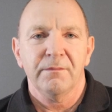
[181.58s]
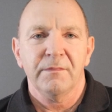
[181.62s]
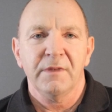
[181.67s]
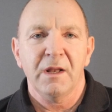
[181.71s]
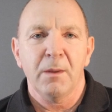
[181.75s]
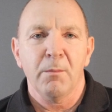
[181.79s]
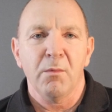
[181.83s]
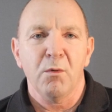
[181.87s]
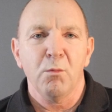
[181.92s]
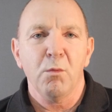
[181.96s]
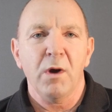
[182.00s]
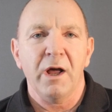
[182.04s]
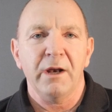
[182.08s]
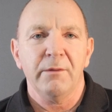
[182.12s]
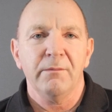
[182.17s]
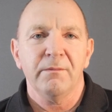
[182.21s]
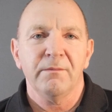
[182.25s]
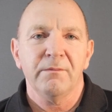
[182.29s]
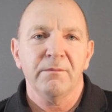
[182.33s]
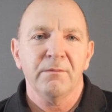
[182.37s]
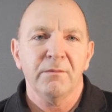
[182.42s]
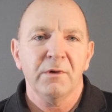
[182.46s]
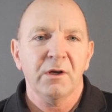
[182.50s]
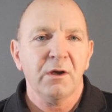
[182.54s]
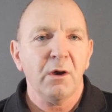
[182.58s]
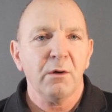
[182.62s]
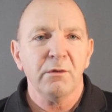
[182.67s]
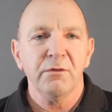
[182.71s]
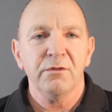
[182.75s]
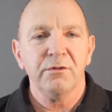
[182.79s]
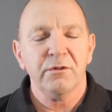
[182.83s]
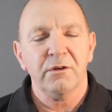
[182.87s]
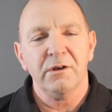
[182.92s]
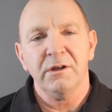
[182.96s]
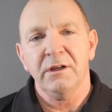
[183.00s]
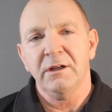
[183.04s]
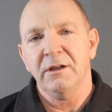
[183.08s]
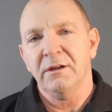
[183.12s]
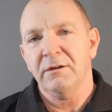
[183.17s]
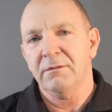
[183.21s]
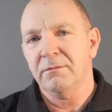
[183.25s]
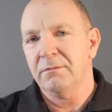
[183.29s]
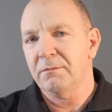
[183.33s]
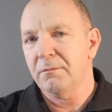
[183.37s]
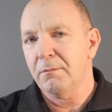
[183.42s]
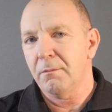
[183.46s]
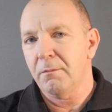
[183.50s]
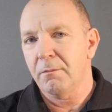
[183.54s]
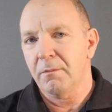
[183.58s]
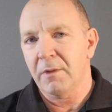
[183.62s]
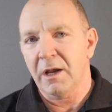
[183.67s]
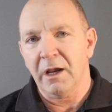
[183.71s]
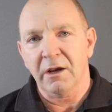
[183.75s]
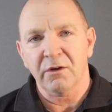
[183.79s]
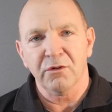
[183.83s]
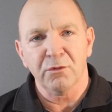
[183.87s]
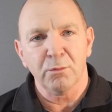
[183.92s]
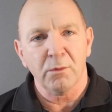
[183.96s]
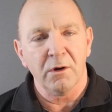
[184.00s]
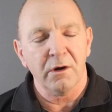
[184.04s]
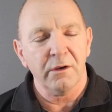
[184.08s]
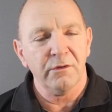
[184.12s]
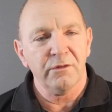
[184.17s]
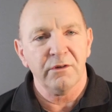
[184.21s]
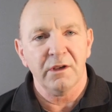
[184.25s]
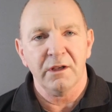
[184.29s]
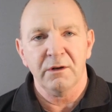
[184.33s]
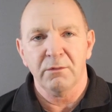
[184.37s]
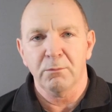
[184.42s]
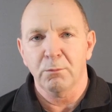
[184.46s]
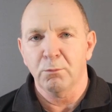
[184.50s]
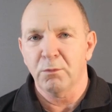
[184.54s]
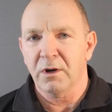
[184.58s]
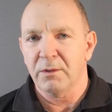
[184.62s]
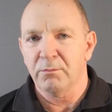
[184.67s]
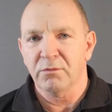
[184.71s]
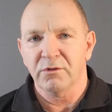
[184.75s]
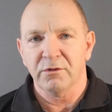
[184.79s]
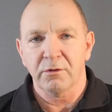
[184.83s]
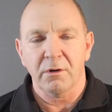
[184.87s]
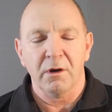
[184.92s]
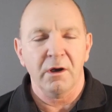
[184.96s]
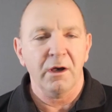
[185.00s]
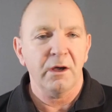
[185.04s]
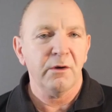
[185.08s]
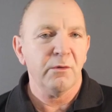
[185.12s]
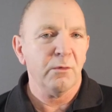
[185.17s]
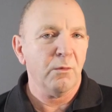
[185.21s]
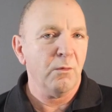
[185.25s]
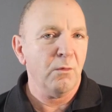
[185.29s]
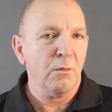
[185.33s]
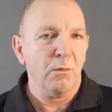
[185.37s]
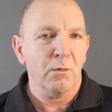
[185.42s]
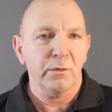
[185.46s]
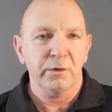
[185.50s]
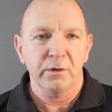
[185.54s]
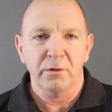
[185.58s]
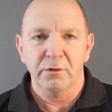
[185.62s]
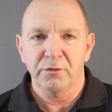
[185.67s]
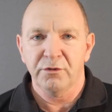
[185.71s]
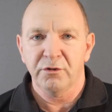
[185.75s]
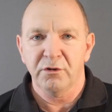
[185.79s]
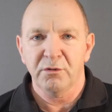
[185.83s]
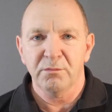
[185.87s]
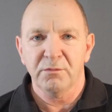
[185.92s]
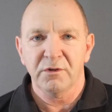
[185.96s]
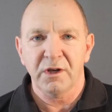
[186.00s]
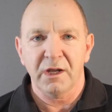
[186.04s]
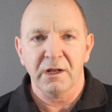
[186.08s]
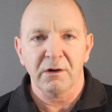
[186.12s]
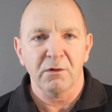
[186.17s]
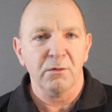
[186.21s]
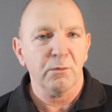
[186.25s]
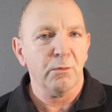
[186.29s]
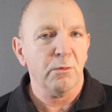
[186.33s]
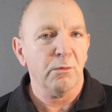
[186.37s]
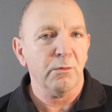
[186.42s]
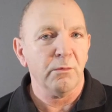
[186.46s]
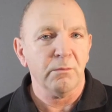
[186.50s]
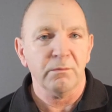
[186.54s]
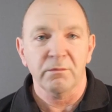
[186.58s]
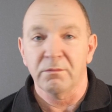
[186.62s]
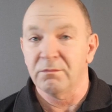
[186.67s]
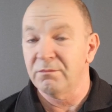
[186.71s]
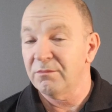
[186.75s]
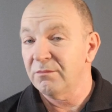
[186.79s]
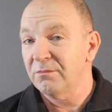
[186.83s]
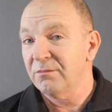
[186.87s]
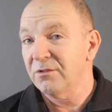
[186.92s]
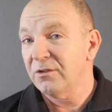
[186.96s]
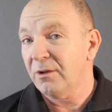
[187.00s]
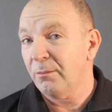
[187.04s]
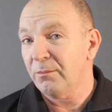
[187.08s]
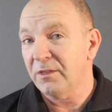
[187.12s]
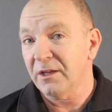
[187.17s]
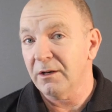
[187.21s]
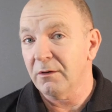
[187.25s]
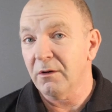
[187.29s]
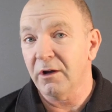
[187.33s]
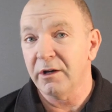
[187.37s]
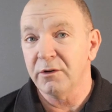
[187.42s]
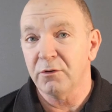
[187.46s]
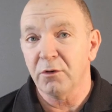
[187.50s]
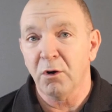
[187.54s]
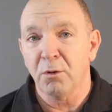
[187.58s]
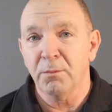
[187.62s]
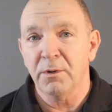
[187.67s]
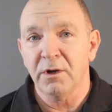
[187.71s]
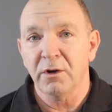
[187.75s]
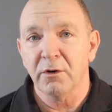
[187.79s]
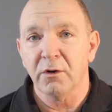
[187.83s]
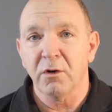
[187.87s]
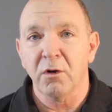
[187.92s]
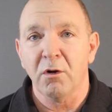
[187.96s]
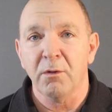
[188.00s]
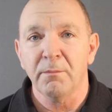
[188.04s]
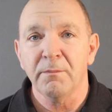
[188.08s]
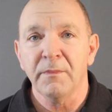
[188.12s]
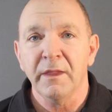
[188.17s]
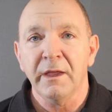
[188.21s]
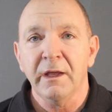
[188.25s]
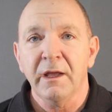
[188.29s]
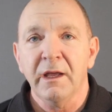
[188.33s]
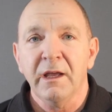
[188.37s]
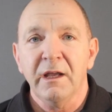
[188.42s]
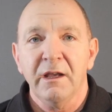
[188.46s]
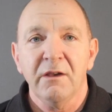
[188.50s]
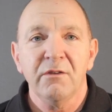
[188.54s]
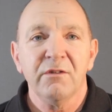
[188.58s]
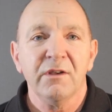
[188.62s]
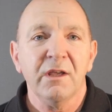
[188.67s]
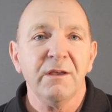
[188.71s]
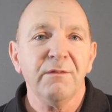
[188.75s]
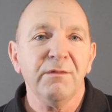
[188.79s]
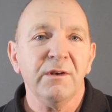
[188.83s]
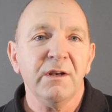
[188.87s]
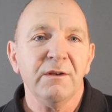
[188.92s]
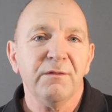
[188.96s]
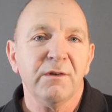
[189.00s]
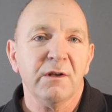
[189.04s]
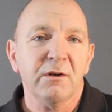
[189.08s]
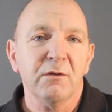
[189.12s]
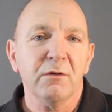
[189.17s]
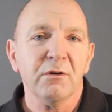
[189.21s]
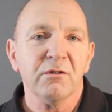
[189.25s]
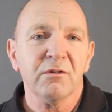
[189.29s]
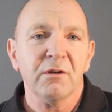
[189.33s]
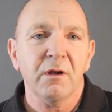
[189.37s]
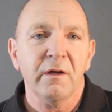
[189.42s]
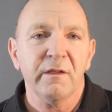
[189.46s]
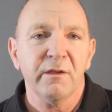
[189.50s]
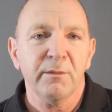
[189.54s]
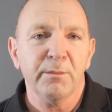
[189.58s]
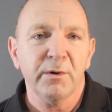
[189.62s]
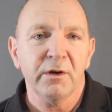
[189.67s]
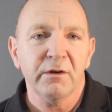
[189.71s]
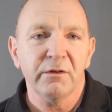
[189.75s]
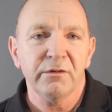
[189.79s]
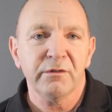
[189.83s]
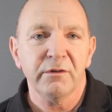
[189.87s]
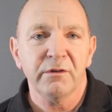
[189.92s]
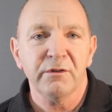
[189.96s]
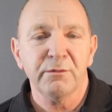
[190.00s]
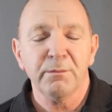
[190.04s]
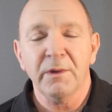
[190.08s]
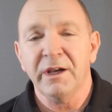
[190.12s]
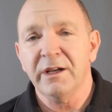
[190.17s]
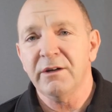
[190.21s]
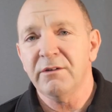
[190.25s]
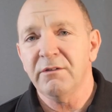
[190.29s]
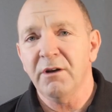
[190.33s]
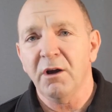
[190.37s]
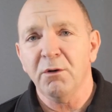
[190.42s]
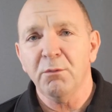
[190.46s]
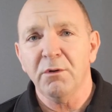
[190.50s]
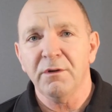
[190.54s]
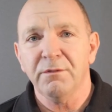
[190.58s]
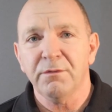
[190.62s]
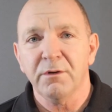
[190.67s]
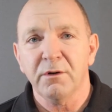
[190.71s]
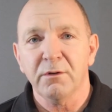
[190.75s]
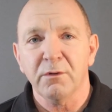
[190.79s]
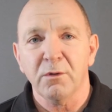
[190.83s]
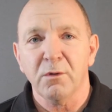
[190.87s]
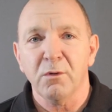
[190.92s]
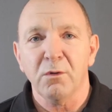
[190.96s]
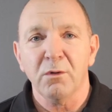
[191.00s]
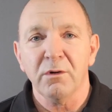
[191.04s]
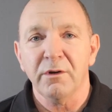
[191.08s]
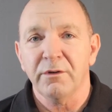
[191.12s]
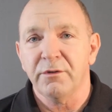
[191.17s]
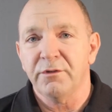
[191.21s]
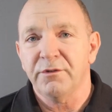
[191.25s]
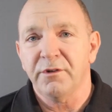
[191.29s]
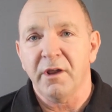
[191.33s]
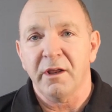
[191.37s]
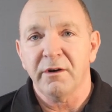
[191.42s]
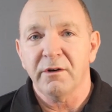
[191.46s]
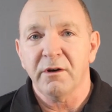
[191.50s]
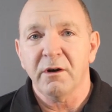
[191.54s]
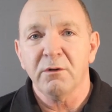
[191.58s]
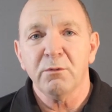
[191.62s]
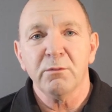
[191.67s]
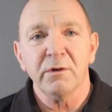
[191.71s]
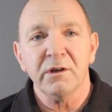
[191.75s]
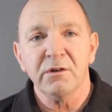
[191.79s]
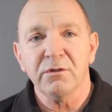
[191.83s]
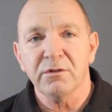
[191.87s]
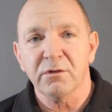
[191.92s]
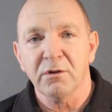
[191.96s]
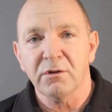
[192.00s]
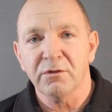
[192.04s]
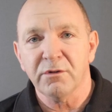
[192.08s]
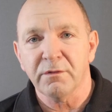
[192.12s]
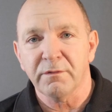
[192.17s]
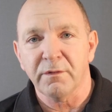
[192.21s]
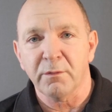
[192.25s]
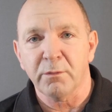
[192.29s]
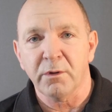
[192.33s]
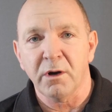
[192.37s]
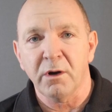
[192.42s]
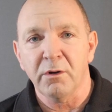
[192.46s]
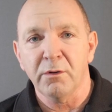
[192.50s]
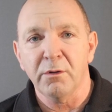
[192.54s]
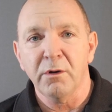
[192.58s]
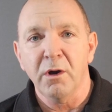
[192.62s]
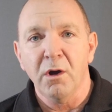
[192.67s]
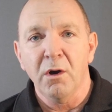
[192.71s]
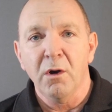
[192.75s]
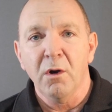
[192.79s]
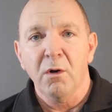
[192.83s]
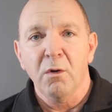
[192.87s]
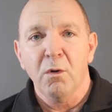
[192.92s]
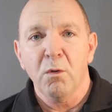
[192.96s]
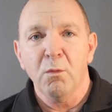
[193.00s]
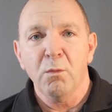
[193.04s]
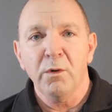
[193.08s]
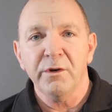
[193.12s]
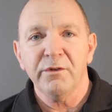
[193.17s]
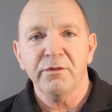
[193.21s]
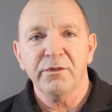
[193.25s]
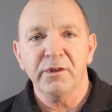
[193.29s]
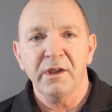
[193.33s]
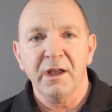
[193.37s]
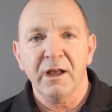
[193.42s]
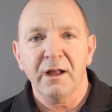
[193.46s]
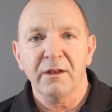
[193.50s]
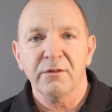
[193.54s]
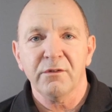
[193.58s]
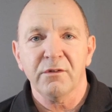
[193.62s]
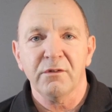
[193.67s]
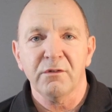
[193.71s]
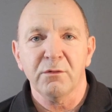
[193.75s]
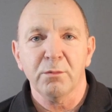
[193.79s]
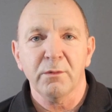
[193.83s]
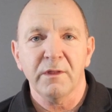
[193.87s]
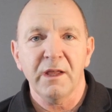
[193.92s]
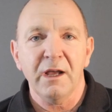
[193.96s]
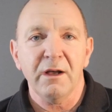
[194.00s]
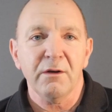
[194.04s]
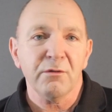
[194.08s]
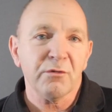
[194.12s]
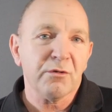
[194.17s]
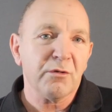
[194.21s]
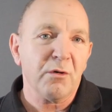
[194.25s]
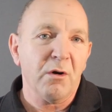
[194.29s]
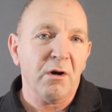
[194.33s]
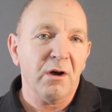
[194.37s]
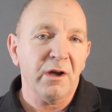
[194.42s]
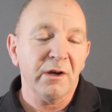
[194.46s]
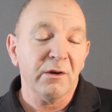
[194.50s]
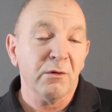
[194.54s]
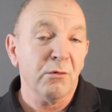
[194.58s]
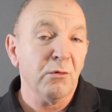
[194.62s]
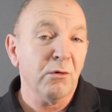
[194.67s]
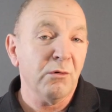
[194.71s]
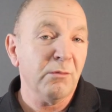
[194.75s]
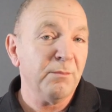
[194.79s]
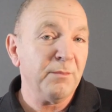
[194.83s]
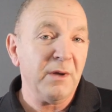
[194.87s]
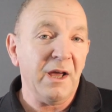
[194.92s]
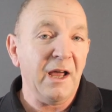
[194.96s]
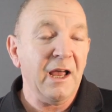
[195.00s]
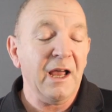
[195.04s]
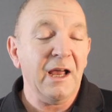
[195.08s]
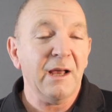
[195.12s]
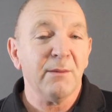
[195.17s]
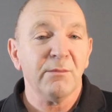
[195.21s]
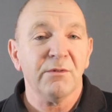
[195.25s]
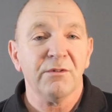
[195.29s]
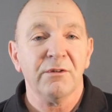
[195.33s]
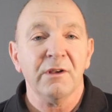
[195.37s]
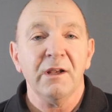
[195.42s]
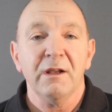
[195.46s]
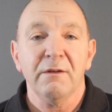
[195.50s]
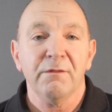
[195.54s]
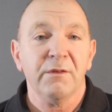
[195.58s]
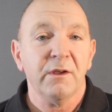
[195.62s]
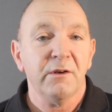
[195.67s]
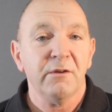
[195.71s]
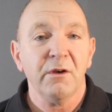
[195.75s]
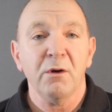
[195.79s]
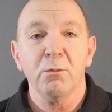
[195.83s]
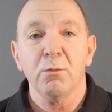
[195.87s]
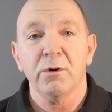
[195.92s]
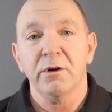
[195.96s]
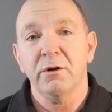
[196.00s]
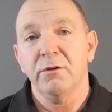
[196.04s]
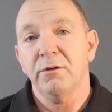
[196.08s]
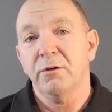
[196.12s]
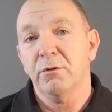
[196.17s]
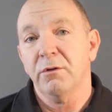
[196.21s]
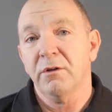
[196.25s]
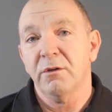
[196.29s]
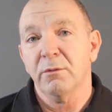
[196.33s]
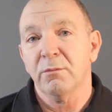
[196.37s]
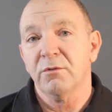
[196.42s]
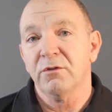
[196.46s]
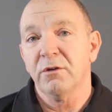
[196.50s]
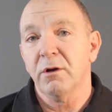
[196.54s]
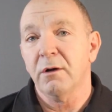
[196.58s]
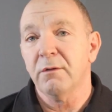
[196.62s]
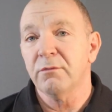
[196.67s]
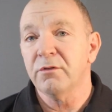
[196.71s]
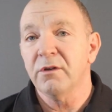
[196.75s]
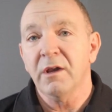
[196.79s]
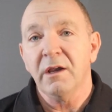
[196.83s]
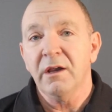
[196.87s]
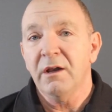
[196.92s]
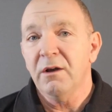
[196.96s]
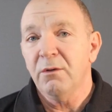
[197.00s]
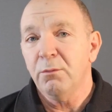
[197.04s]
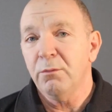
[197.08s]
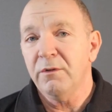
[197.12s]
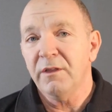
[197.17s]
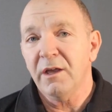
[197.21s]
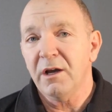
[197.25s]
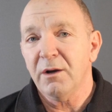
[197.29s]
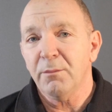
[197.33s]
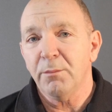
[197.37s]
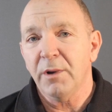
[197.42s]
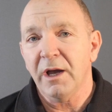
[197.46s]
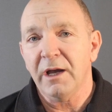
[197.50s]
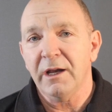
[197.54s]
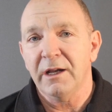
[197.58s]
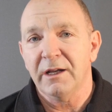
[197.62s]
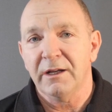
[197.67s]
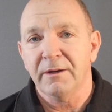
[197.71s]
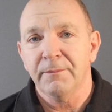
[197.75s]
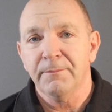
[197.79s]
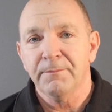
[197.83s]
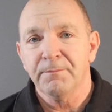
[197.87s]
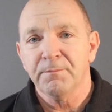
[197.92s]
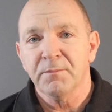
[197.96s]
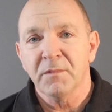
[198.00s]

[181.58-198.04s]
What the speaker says: Number one, go see XYZ website or YouTube channel or something like Dolby.com, is given if it looks like the person has made no effort at all and has done no research of their own, or wants the answers without trying, or perhaps if they don't want to do it themselves, without paying,